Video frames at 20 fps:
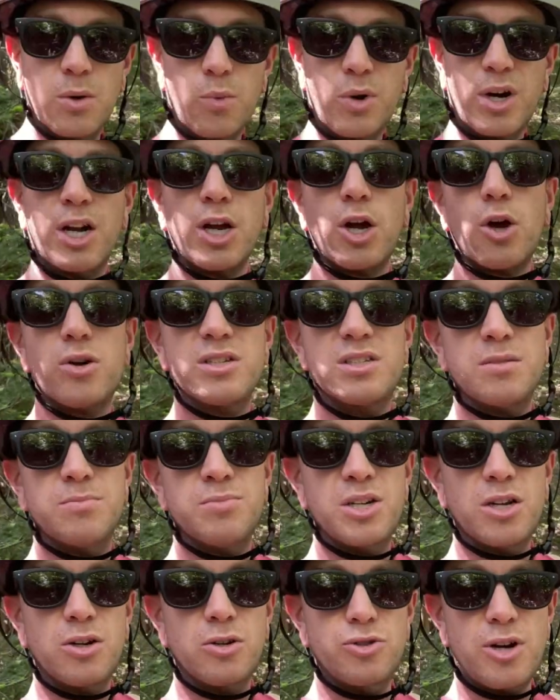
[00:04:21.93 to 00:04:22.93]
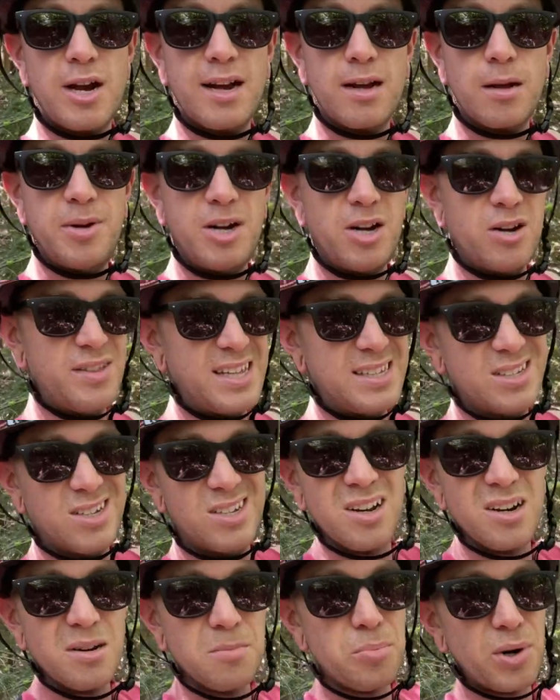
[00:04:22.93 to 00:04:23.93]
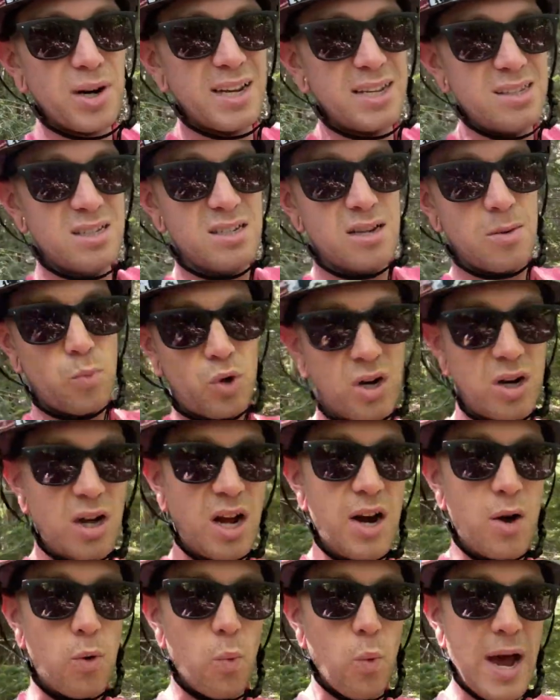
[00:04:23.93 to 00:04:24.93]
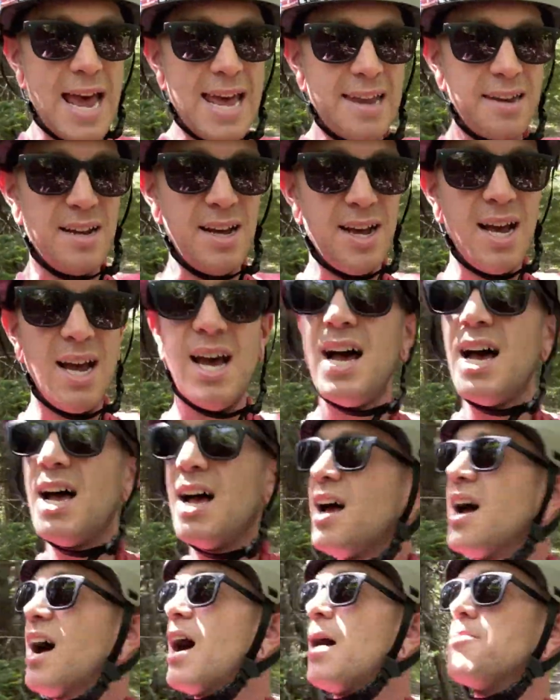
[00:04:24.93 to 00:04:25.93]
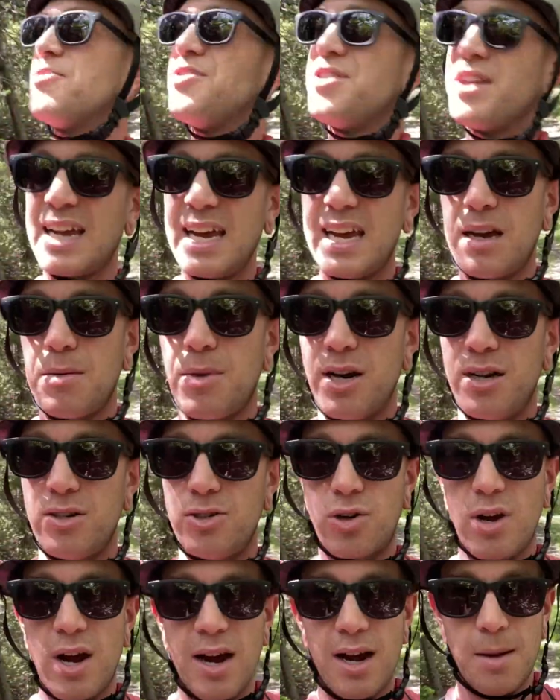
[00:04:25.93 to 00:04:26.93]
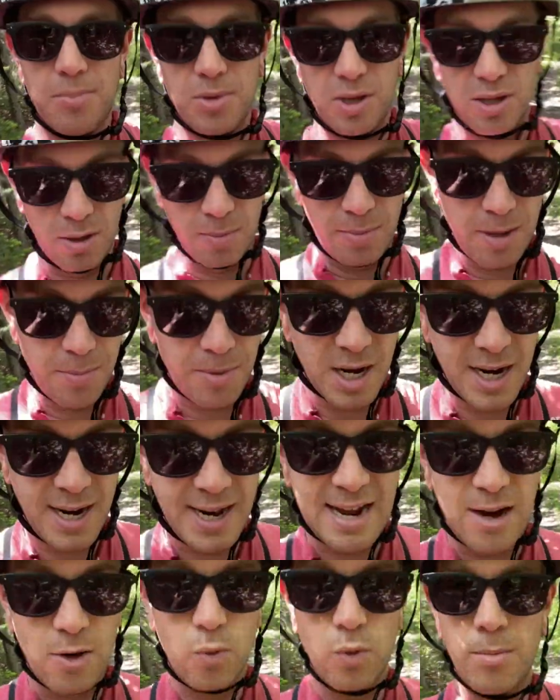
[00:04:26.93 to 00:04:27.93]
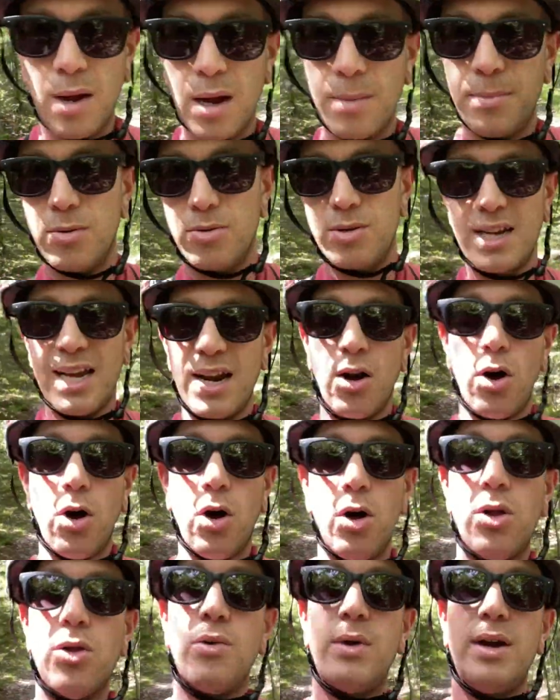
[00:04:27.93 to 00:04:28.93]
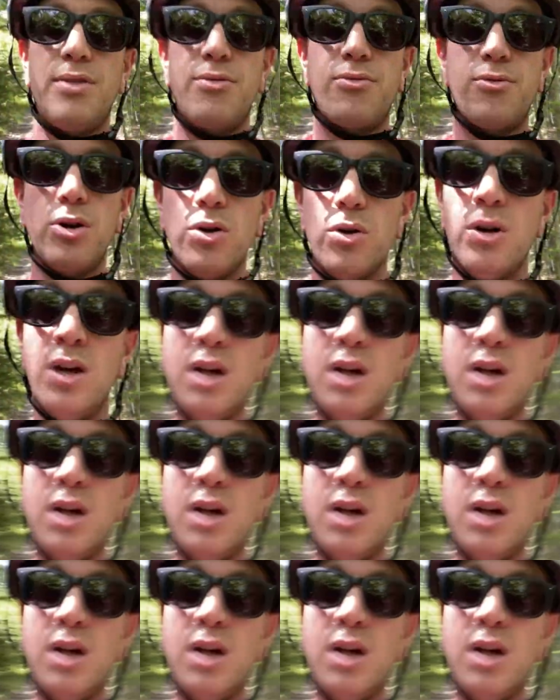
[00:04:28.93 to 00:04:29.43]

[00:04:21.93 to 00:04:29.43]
We're gonna go to some single track up here that's gonna bring us somewhere kind of wet I'm thinking it might have dried up a little bit by now. We might be able to get all the way through.